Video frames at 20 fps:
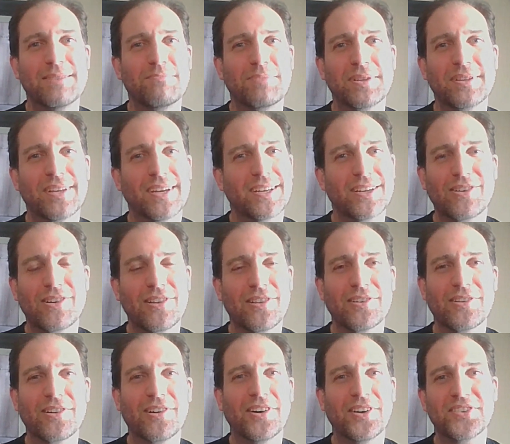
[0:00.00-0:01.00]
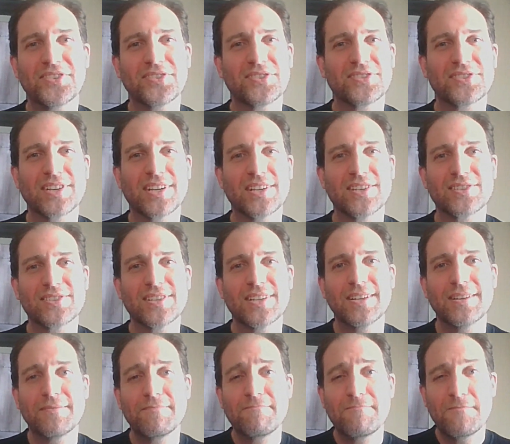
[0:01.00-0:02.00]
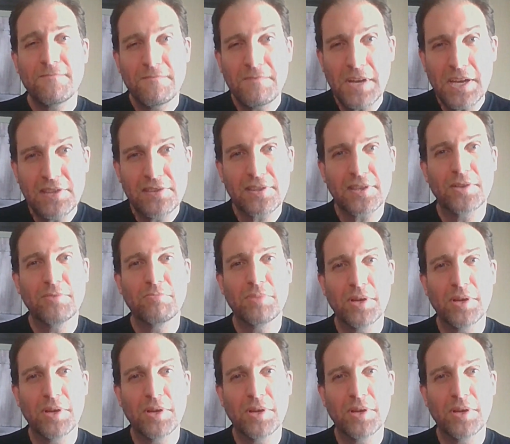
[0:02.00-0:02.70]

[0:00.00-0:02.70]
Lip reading: But Nightcrawler also says faith can